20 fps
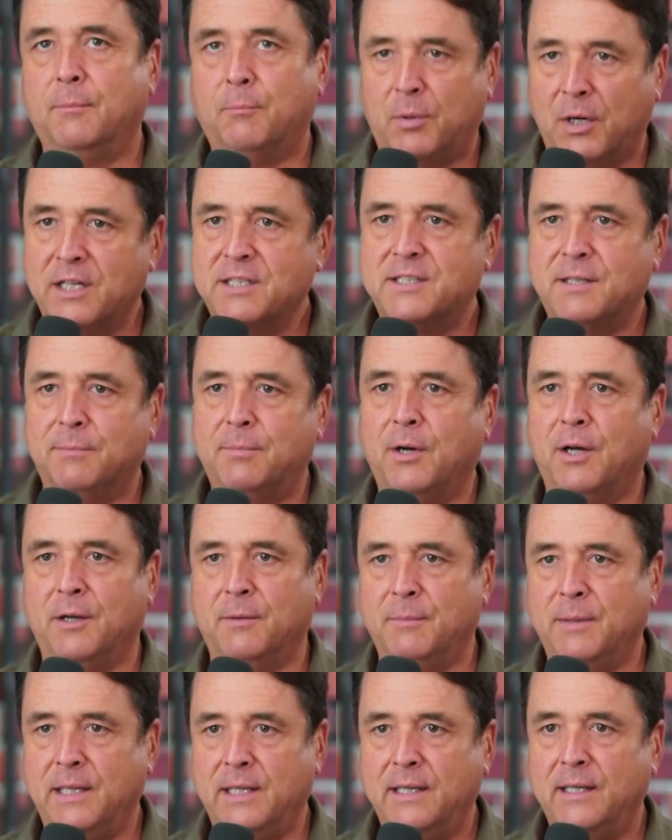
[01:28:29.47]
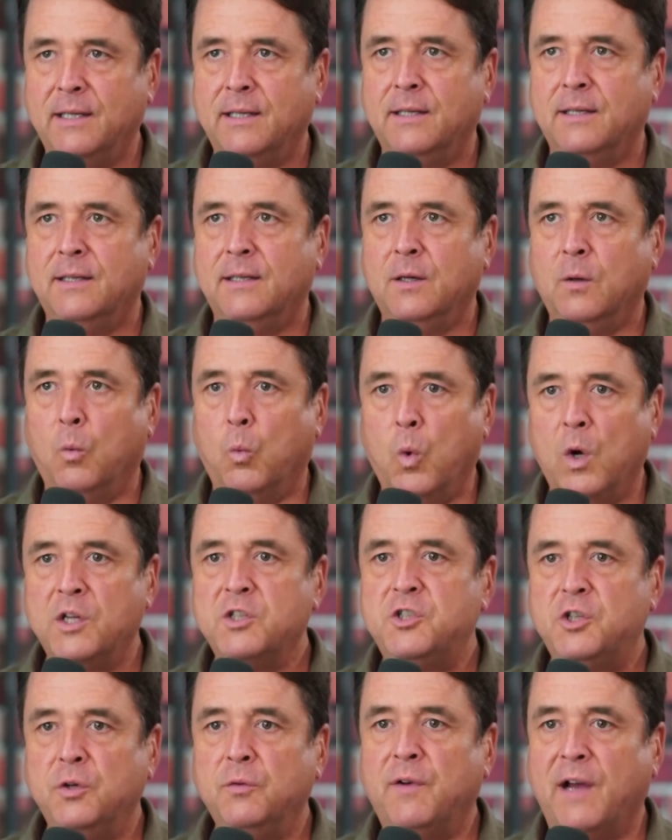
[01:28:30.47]
impressed upon me.
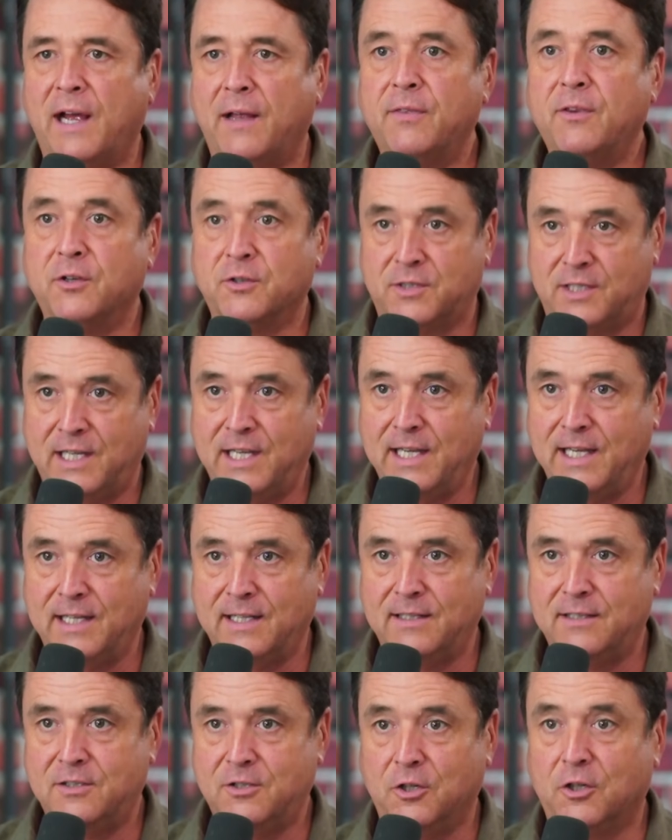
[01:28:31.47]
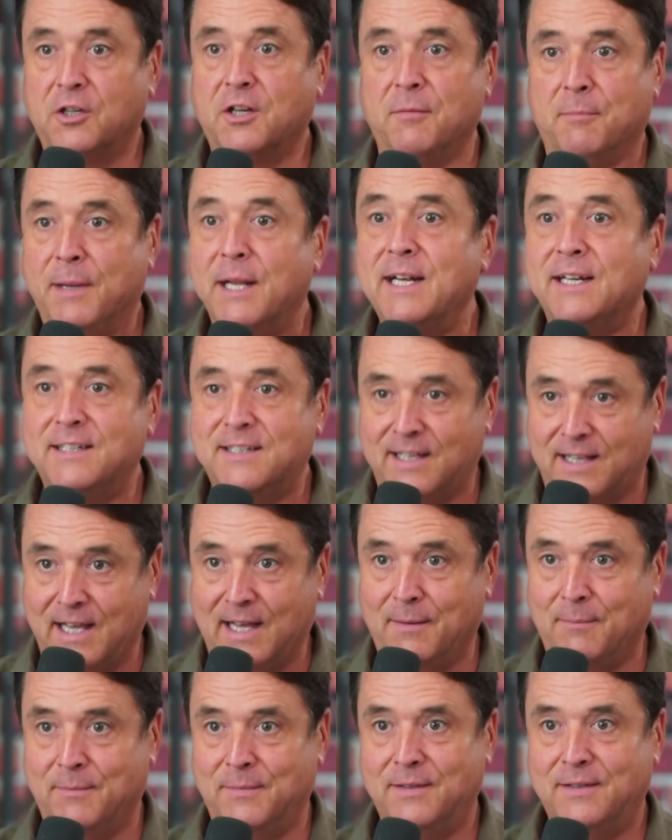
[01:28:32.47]
Once you've had those kids, you're committed to
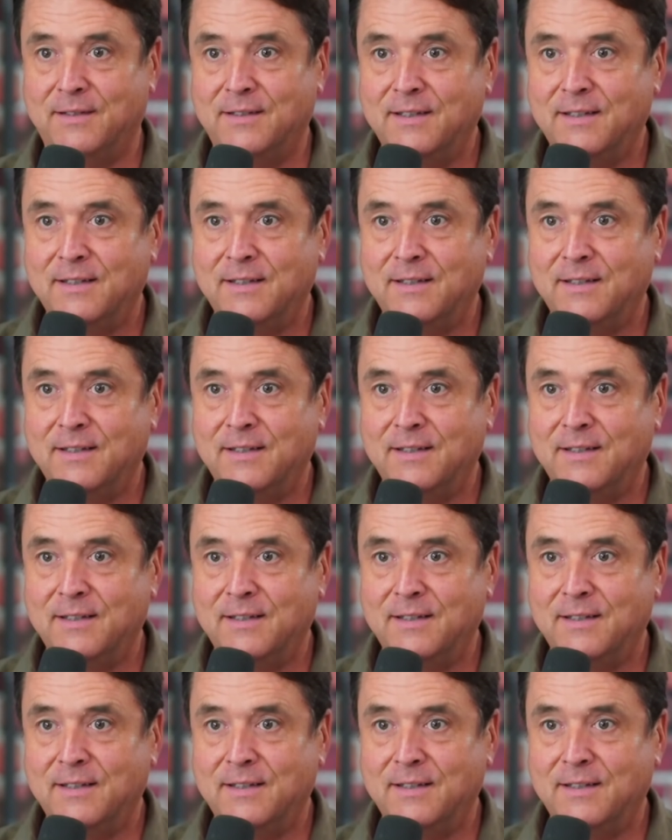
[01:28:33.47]
them.